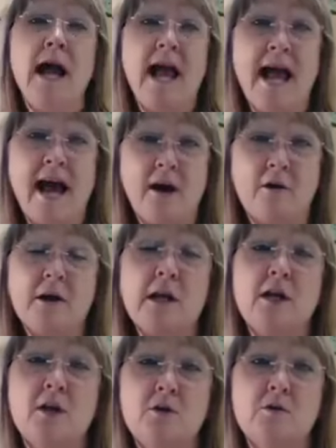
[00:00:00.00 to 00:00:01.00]
how to
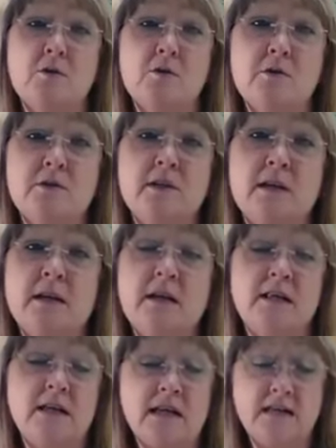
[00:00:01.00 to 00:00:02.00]
use
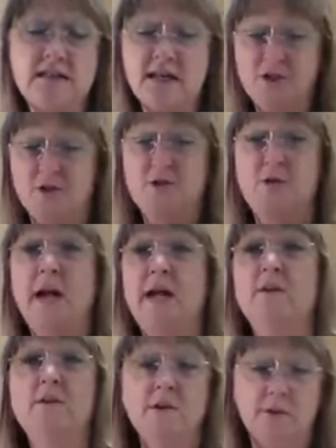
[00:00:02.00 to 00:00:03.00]
the Essential
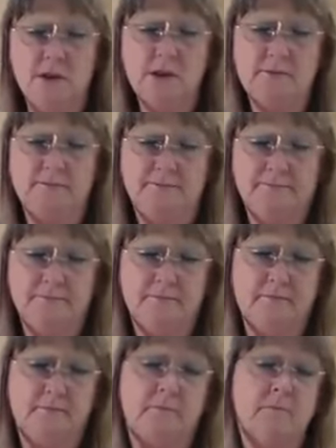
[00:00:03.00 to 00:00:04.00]
Triangle tool,
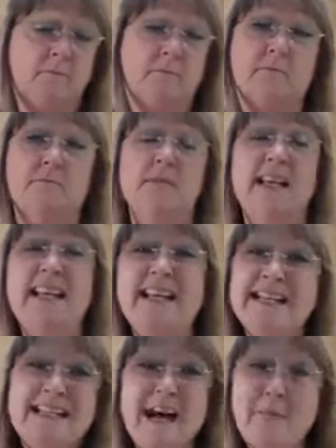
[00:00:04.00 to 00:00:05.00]

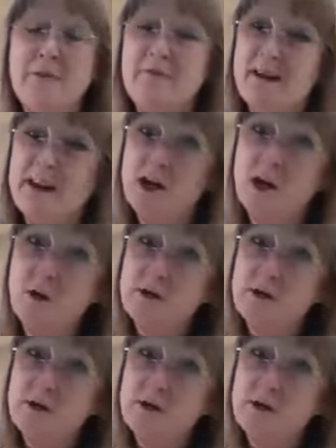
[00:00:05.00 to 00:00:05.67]
in-depth video